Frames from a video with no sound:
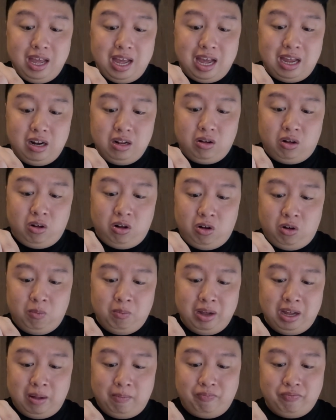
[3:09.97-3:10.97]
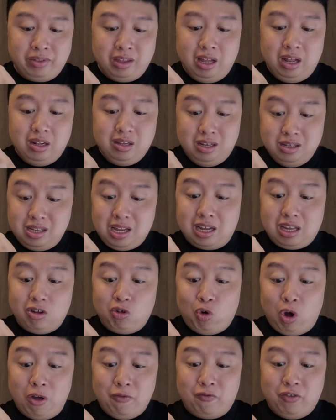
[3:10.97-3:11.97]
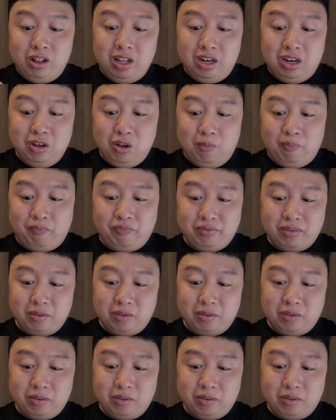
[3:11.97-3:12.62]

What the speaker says: And oh man, this is actually quite filling too.